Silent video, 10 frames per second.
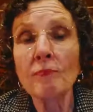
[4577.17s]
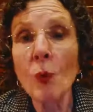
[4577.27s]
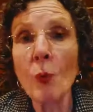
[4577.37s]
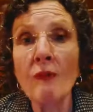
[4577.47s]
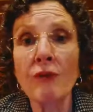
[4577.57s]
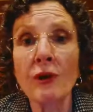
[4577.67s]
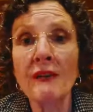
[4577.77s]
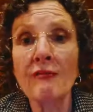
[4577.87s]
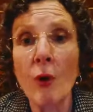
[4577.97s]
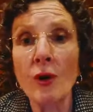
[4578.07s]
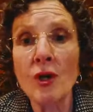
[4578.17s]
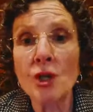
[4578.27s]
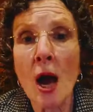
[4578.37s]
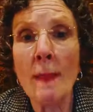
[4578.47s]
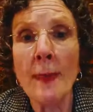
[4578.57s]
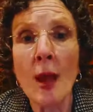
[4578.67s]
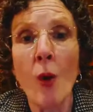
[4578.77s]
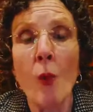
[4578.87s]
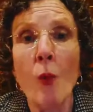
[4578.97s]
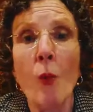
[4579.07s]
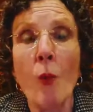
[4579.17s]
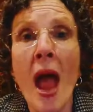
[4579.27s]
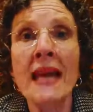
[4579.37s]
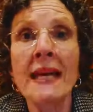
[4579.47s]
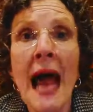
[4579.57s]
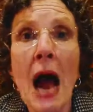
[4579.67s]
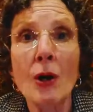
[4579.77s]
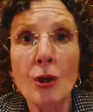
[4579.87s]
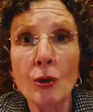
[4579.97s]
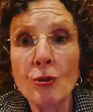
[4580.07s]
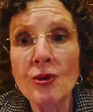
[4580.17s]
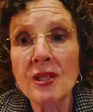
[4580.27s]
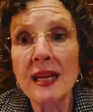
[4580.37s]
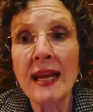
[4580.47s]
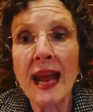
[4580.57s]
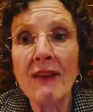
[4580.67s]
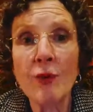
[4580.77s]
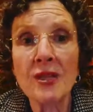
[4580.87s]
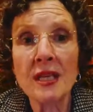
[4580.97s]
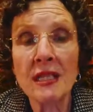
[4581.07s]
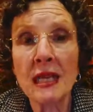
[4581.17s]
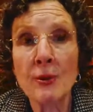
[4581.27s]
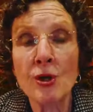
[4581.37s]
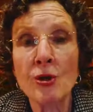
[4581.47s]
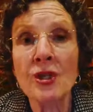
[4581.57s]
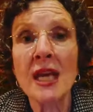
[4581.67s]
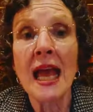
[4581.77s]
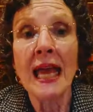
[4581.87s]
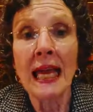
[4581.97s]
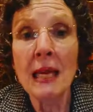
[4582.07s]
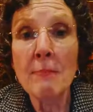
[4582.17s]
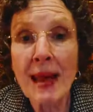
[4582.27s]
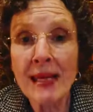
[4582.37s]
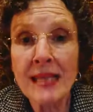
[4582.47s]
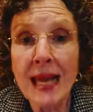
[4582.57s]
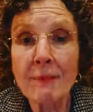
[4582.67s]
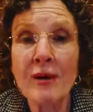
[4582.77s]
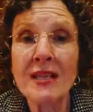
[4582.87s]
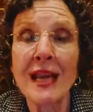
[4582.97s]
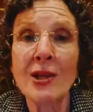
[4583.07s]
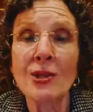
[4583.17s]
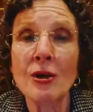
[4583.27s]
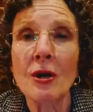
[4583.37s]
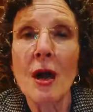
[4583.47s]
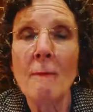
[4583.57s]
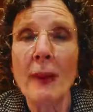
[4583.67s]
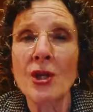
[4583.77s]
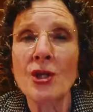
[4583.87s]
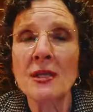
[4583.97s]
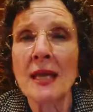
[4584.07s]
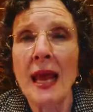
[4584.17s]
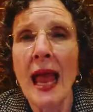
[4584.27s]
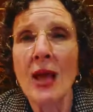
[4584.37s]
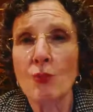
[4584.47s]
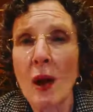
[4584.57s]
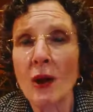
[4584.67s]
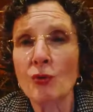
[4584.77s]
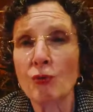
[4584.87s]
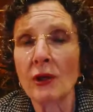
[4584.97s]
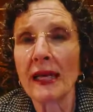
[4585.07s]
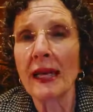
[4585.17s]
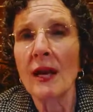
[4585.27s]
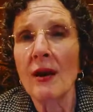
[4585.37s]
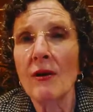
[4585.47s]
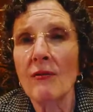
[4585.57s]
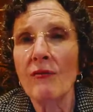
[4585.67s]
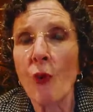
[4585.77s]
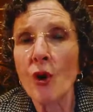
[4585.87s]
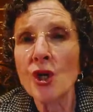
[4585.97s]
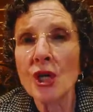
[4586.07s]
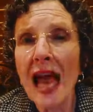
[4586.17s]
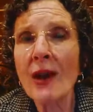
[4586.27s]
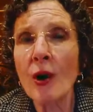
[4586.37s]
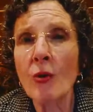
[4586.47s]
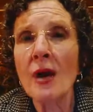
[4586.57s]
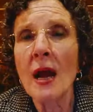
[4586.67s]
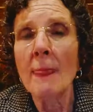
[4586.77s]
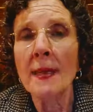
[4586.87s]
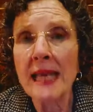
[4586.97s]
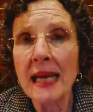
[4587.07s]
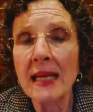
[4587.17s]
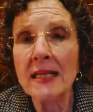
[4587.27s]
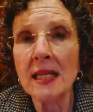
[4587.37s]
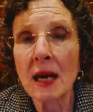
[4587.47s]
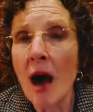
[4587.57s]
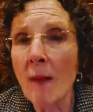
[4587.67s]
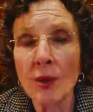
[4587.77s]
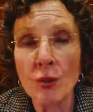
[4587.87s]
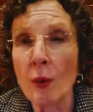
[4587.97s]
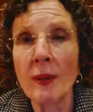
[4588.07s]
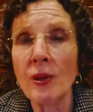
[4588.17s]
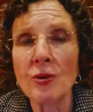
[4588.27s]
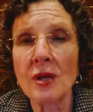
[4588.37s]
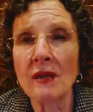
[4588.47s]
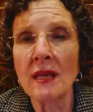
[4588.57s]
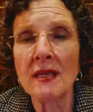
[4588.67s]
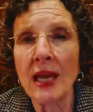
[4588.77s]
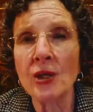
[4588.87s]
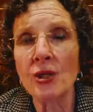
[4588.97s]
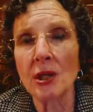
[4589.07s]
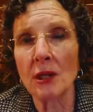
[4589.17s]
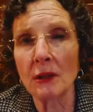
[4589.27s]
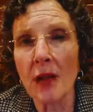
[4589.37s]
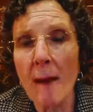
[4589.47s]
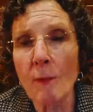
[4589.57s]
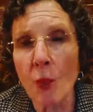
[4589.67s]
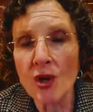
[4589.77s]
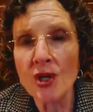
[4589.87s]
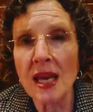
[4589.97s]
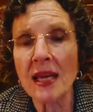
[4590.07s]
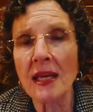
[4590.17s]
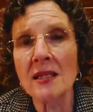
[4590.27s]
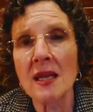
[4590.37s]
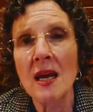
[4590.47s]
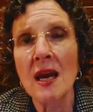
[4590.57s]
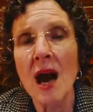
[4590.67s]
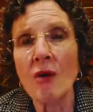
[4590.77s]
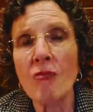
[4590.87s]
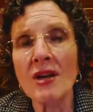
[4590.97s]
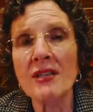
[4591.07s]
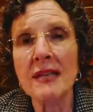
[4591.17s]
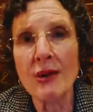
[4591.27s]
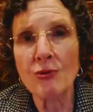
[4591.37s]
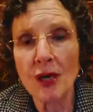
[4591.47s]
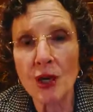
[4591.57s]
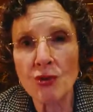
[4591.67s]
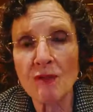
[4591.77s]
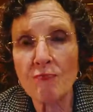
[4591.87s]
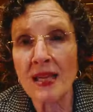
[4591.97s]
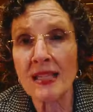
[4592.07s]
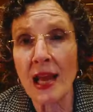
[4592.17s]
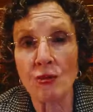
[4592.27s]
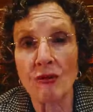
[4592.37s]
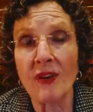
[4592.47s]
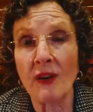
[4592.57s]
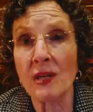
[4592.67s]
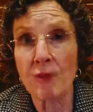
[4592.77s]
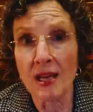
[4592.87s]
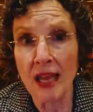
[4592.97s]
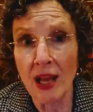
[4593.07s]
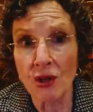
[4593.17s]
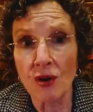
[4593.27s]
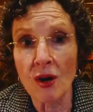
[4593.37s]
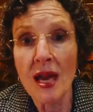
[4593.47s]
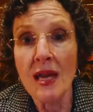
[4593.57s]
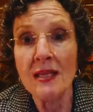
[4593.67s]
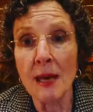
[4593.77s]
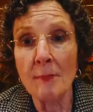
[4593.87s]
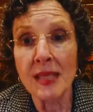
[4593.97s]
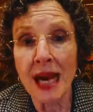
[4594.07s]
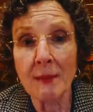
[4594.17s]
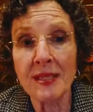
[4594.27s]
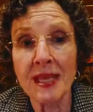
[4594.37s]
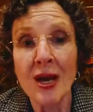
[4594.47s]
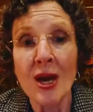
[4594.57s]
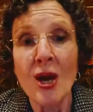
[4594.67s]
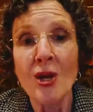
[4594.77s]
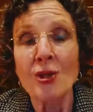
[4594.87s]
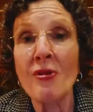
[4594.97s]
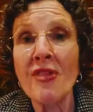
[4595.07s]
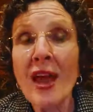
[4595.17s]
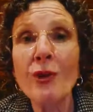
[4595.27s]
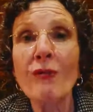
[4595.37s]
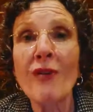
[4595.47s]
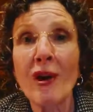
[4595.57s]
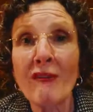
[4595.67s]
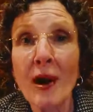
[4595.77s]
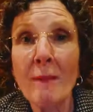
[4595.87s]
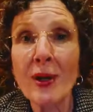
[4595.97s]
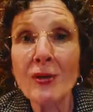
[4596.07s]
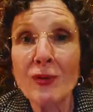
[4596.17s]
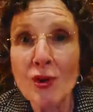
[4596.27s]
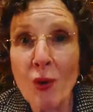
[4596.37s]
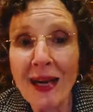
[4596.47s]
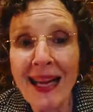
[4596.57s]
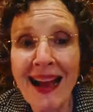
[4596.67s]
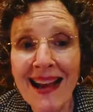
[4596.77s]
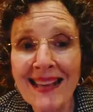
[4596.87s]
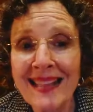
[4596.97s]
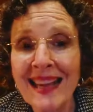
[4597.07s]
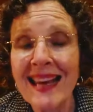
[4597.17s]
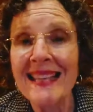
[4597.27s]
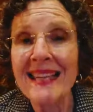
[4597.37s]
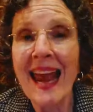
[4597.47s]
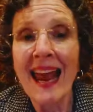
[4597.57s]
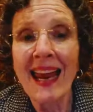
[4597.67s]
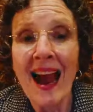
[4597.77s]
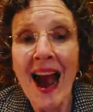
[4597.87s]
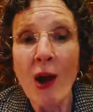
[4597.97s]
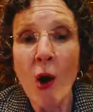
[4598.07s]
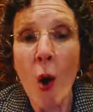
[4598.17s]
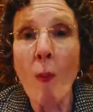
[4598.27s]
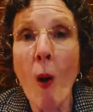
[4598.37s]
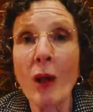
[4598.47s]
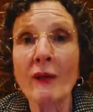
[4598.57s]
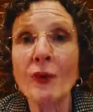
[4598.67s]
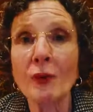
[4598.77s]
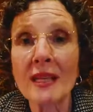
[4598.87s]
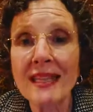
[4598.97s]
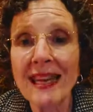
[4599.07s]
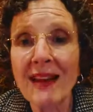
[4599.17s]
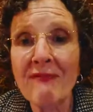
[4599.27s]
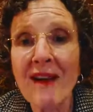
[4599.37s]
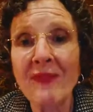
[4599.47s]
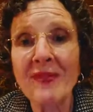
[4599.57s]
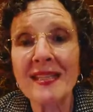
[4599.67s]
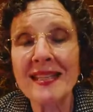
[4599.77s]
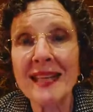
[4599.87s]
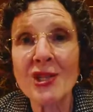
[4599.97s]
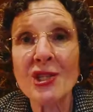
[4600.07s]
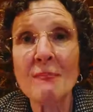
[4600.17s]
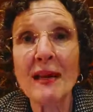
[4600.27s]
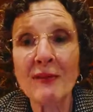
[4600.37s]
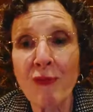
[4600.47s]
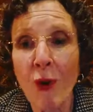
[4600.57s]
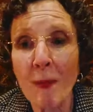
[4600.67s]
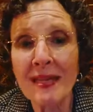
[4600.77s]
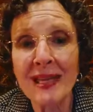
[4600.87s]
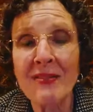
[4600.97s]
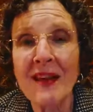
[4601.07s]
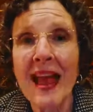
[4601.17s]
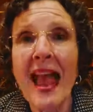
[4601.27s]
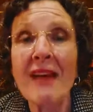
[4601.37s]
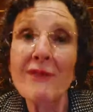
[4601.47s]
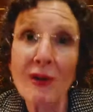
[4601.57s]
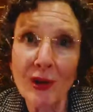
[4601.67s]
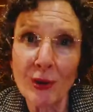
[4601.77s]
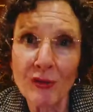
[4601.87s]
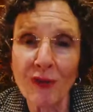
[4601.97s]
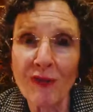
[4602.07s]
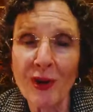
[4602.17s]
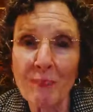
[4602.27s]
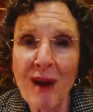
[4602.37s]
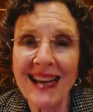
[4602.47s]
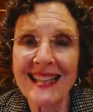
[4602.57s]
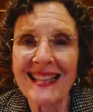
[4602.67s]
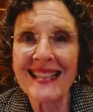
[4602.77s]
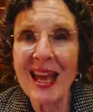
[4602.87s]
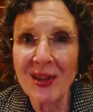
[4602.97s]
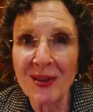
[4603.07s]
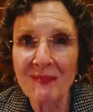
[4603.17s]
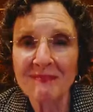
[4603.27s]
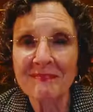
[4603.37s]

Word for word: We've really focused on when and how to use the CDK4/6 inhibitors in metastatic breast cancer patients, as well as really foreshadowed the data to come because we'll be using these agents in a lot more settings across the natural history of breast cancer and various breast cancer subtypes. So, thank you very, very much for joining us today. I hope all of you listening have found this discussion to be informative and very useful for your practice. Thank you.